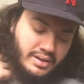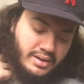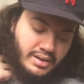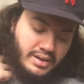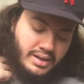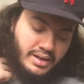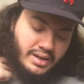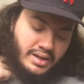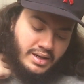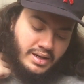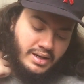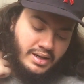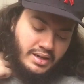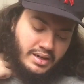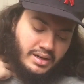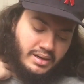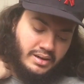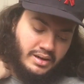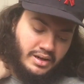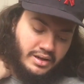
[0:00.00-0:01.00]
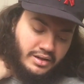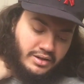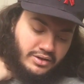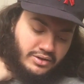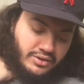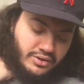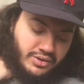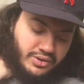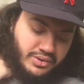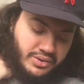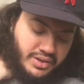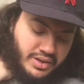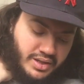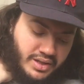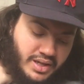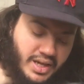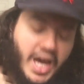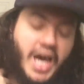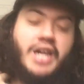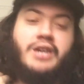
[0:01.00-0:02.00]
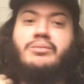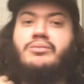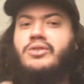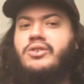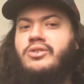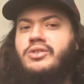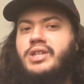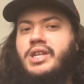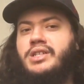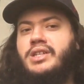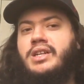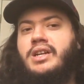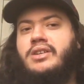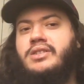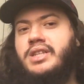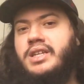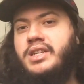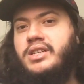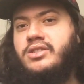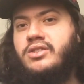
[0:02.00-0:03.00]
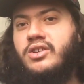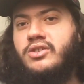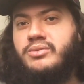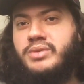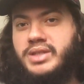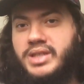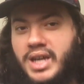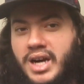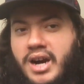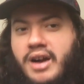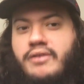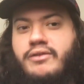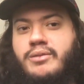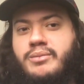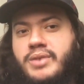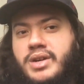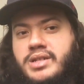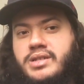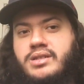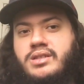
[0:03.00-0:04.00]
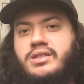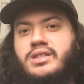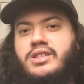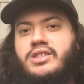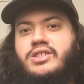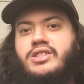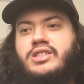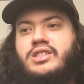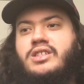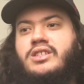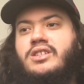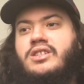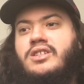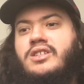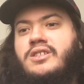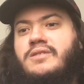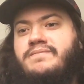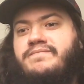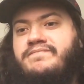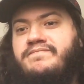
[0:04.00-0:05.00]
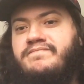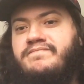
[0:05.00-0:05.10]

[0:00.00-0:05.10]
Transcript: Other news, Adam Rose has announced that he's going to retire from wrestling this year.